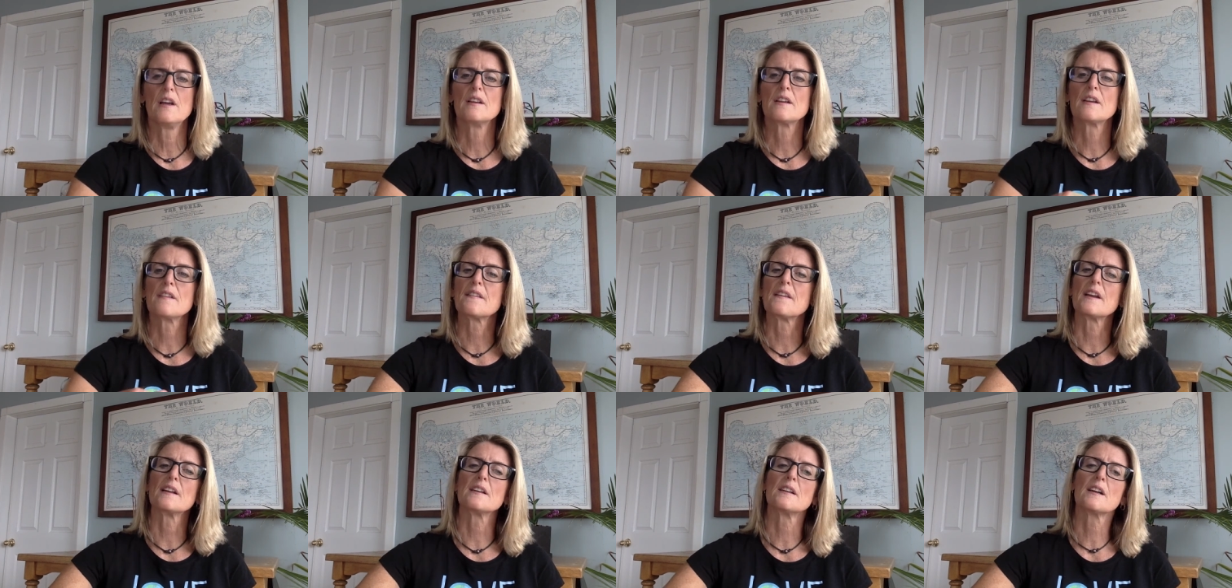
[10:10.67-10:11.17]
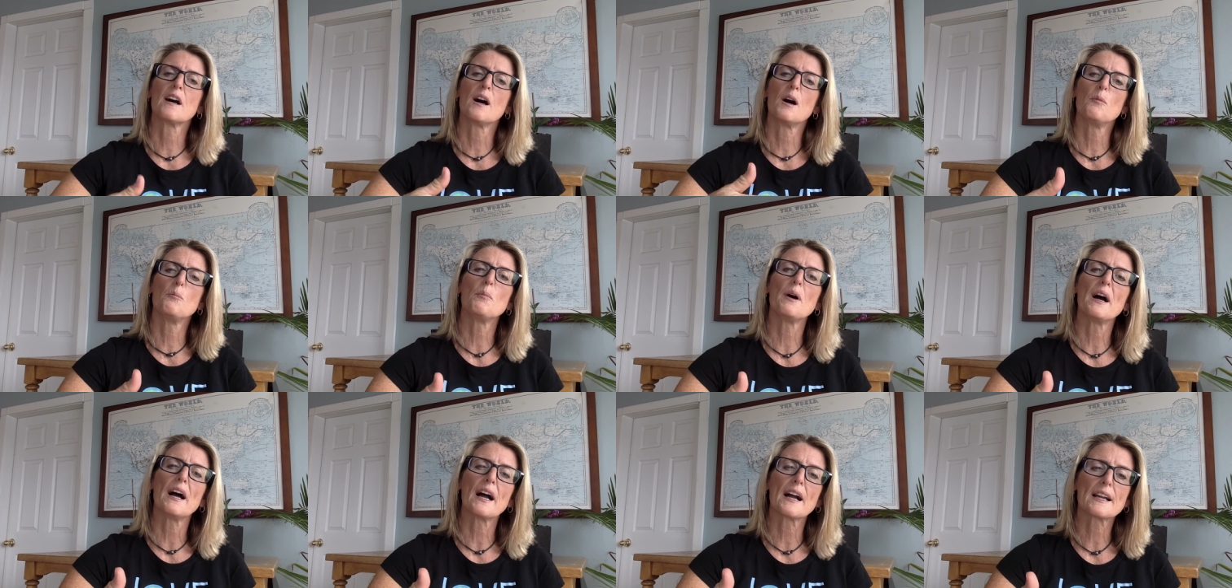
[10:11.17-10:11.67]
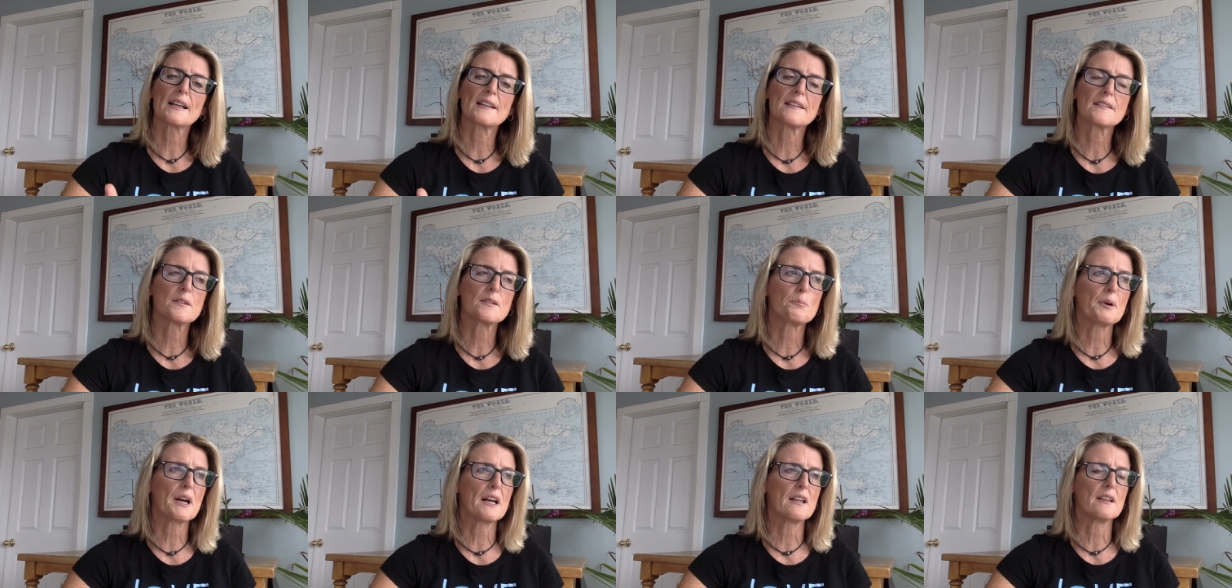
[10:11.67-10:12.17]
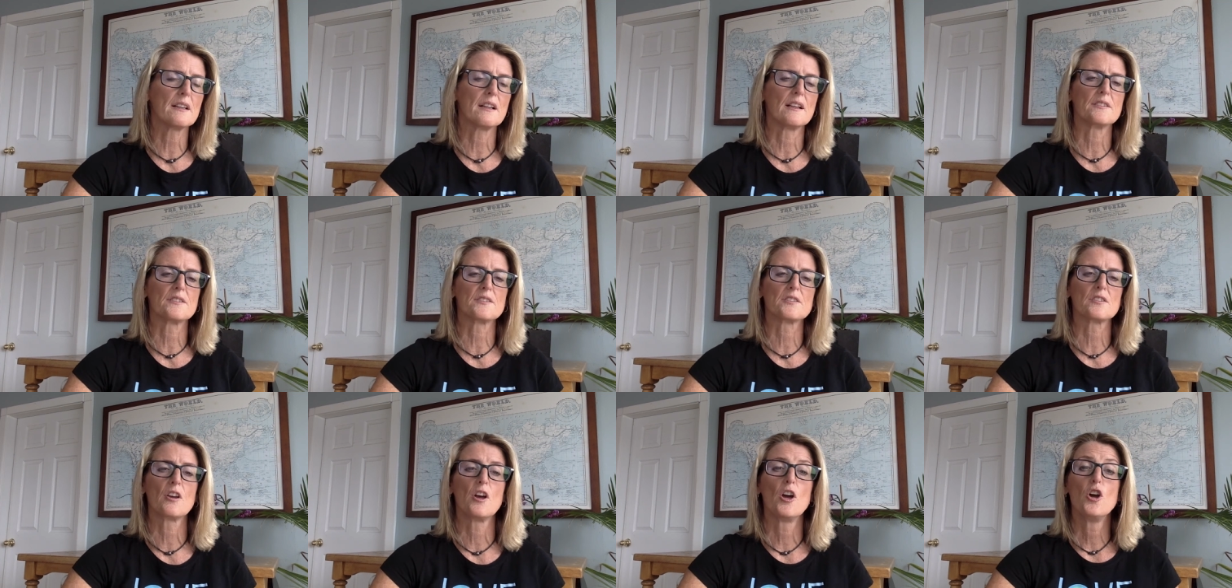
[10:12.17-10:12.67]
to then come back into
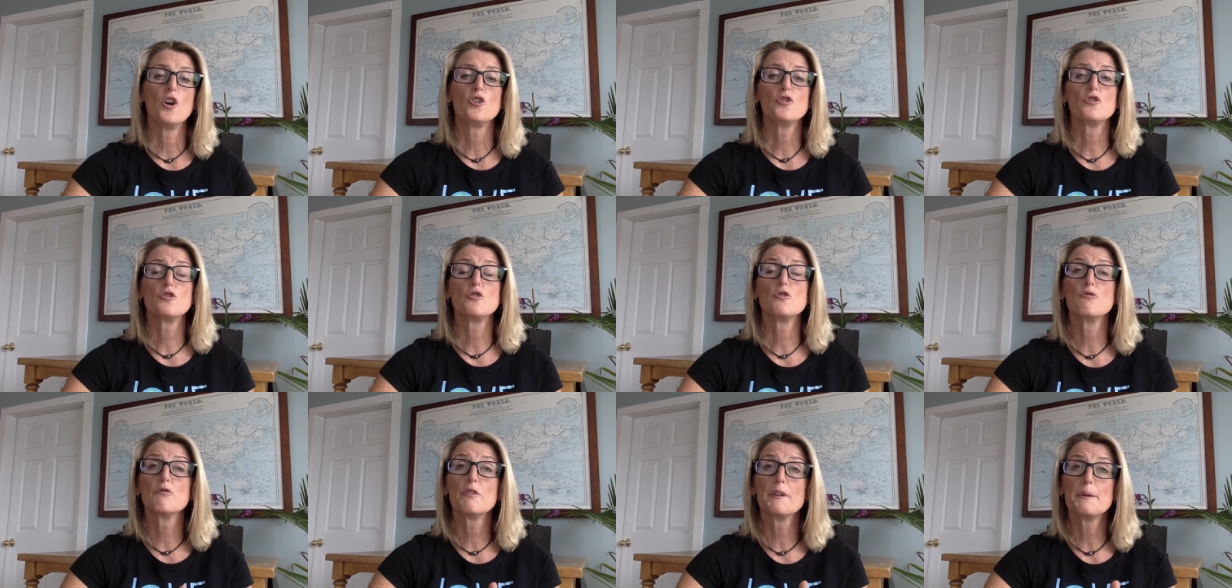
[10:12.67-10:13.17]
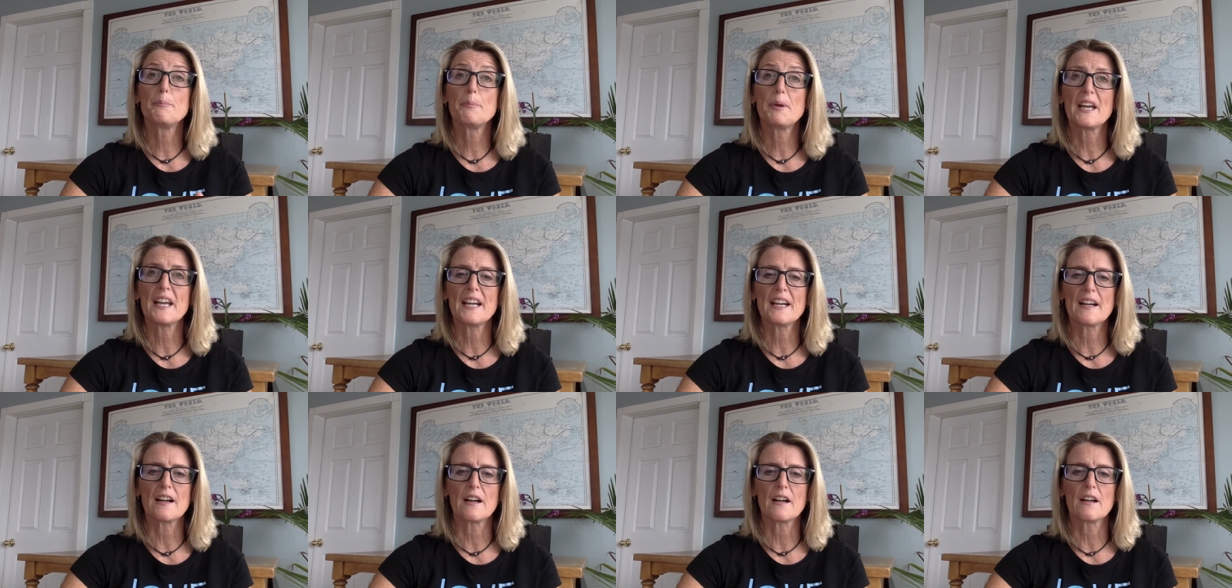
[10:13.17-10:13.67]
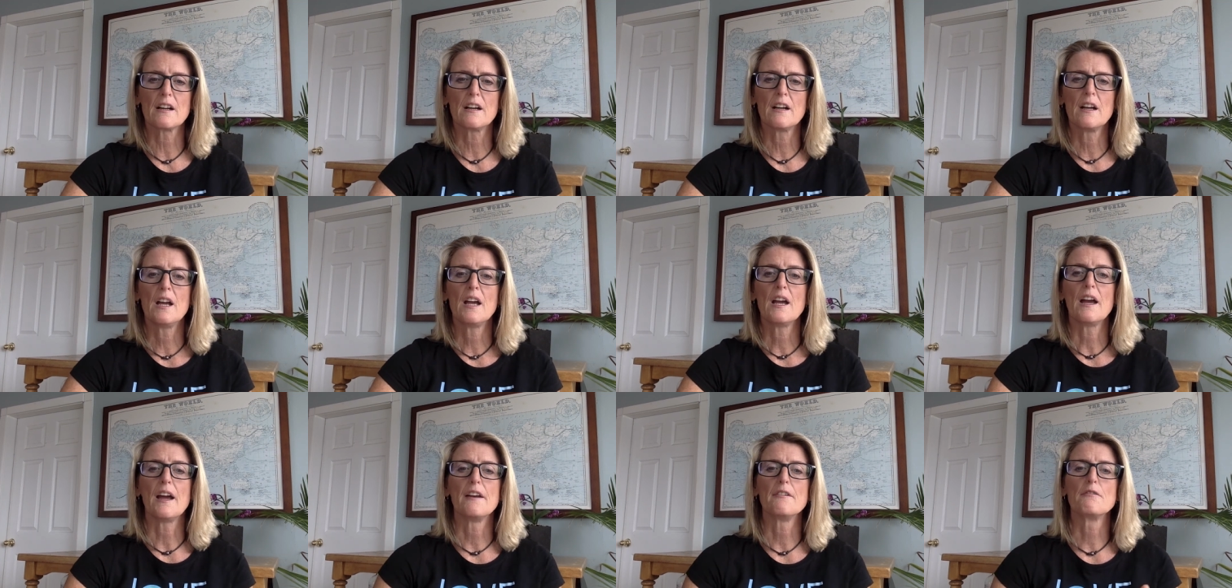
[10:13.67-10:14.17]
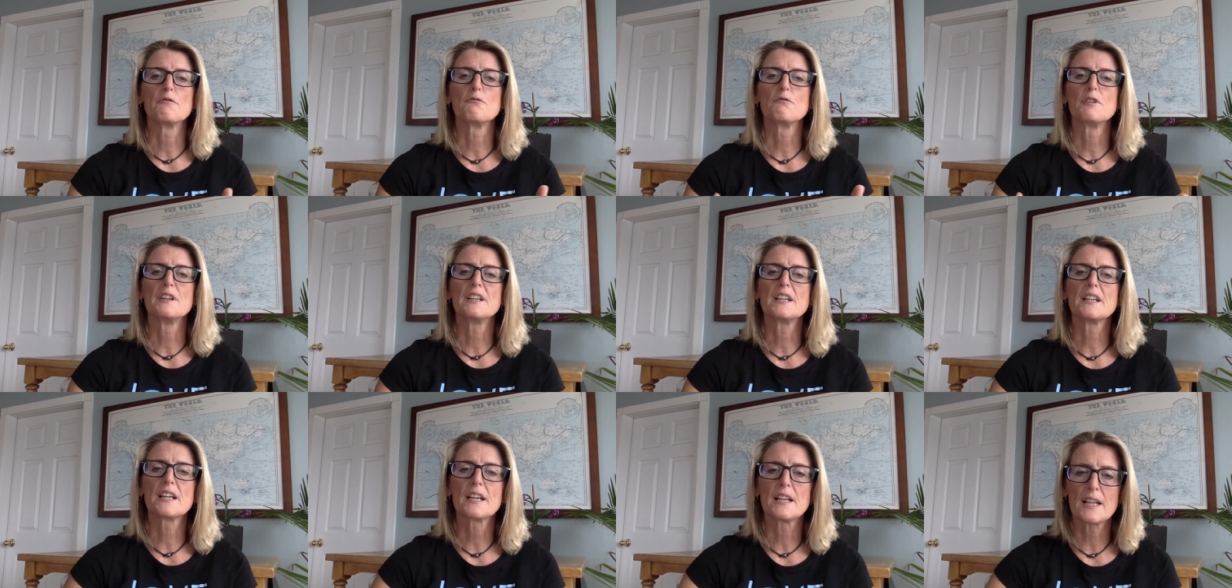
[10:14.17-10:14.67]
balance to repair and
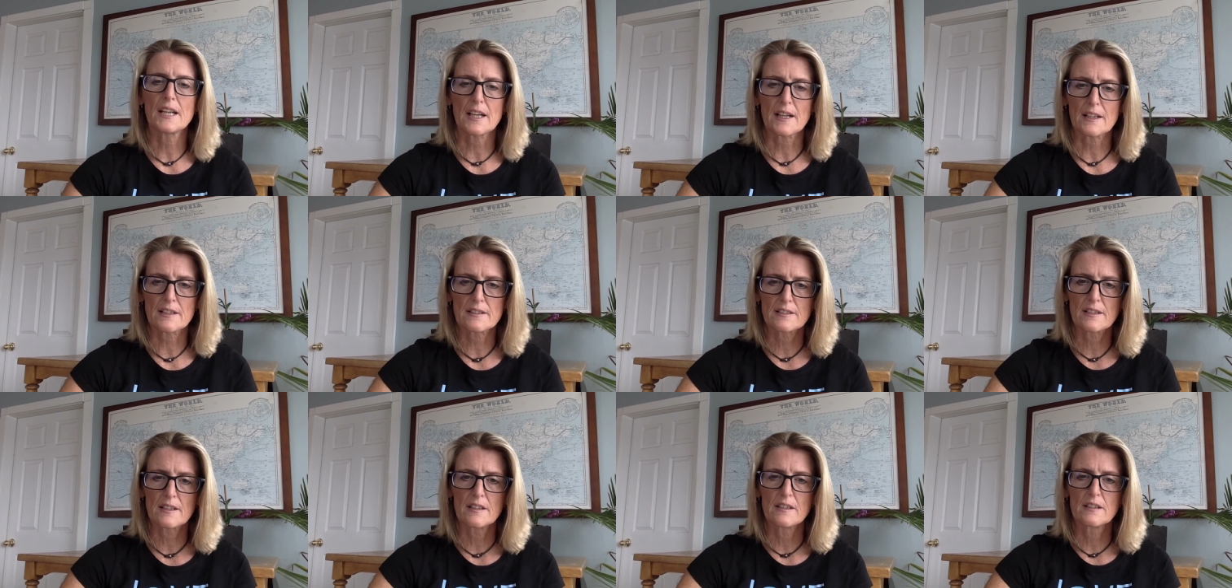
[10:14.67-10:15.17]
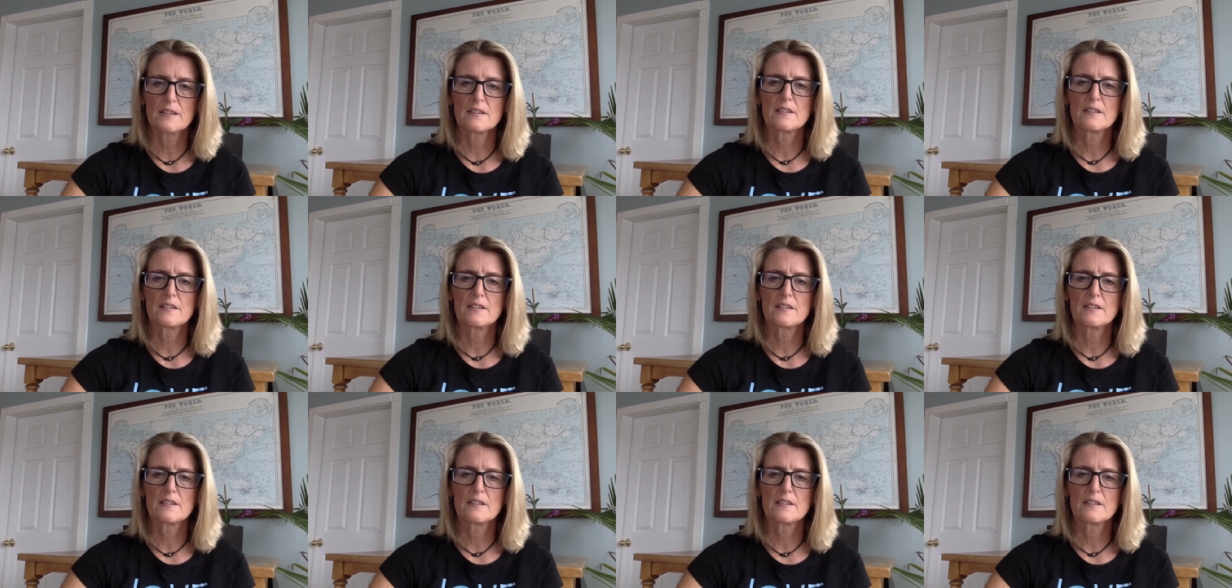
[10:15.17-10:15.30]
reconnect,